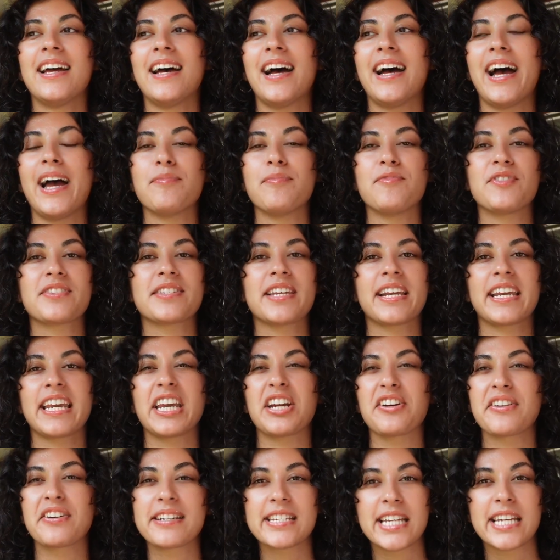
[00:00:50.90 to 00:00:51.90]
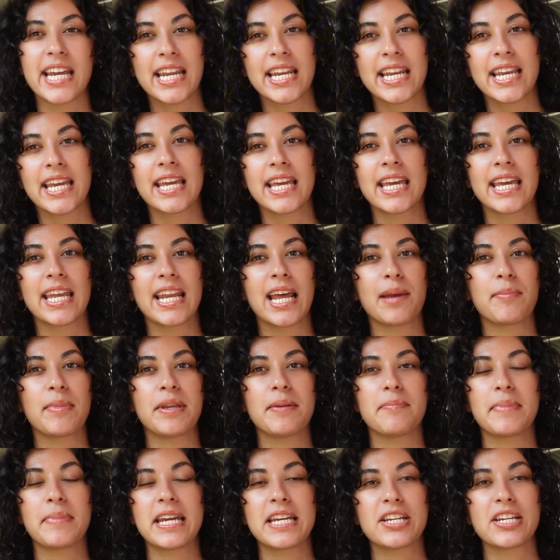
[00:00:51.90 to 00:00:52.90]
I'm just irritated, I'm
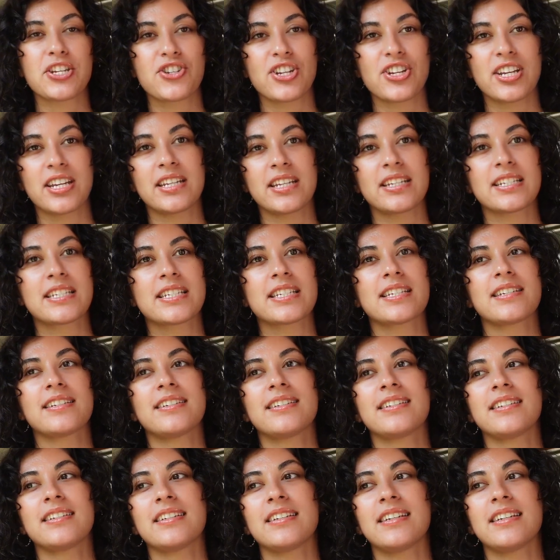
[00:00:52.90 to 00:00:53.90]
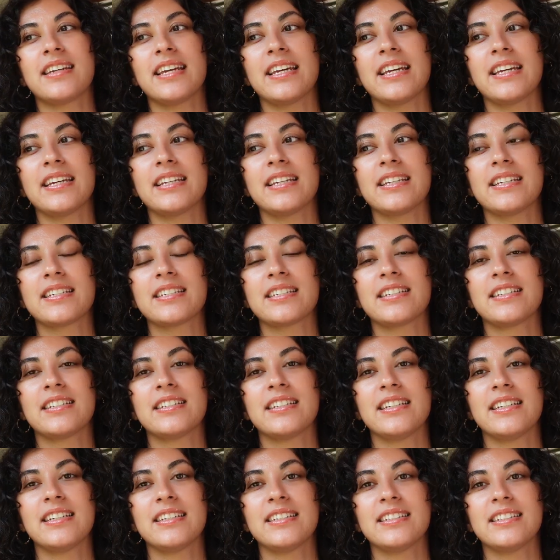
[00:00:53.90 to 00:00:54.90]
impatient, and
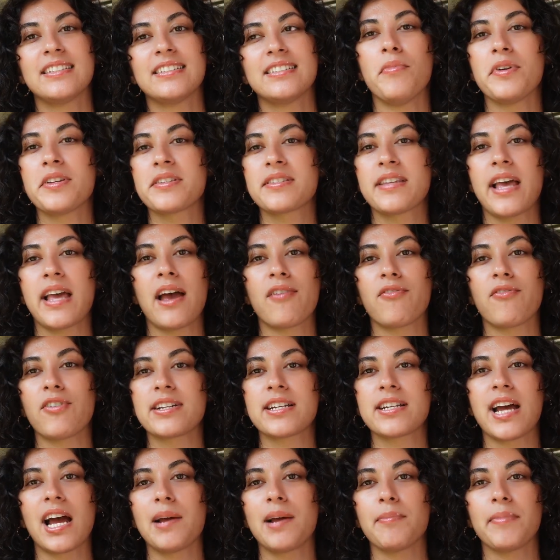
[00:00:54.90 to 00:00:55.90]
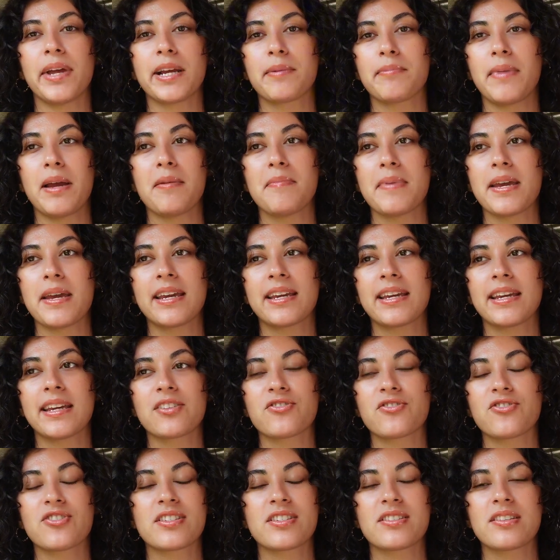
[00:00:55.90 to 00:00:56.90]
almost every time my baking
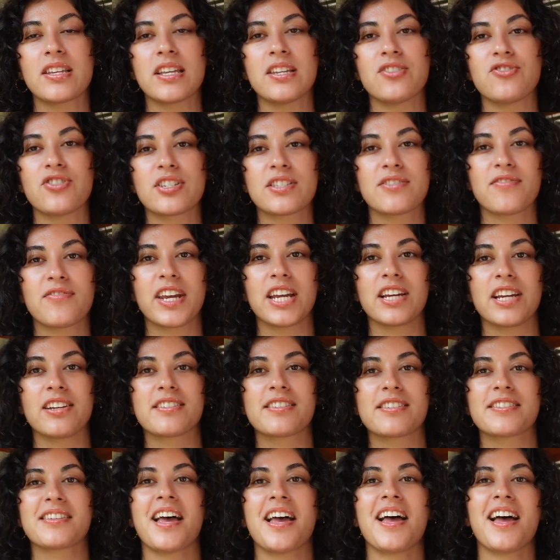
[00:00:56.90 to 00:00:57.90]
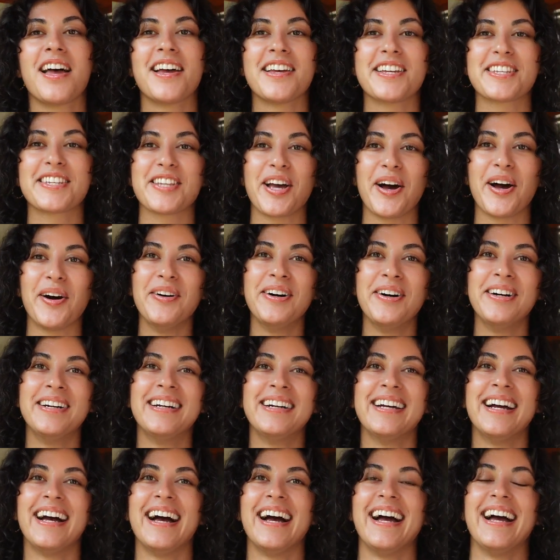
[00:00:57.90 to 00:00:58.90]
it just fails. So
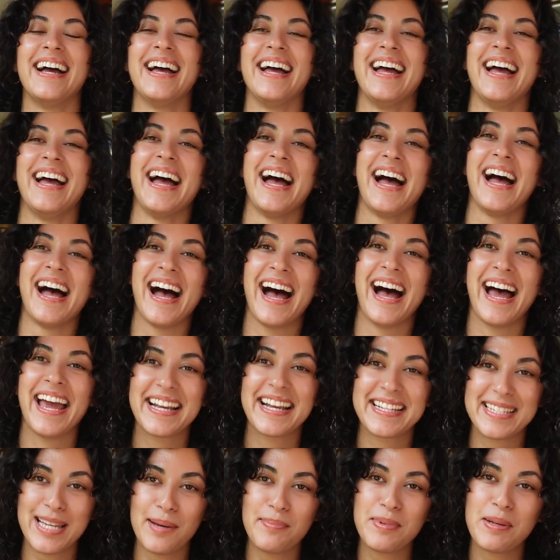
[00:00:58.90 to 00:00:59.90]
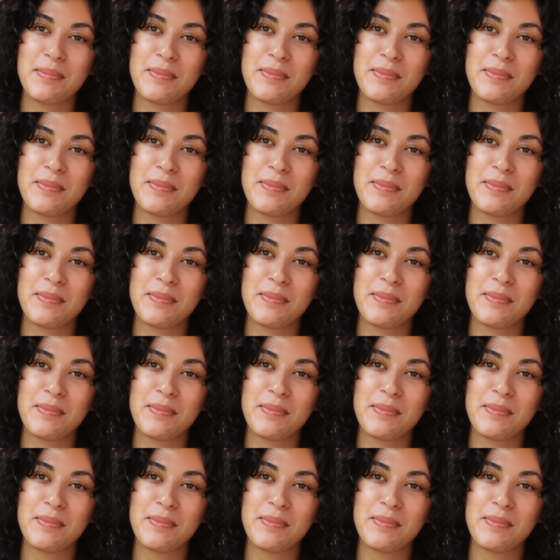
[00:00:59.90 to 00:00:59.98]
I accept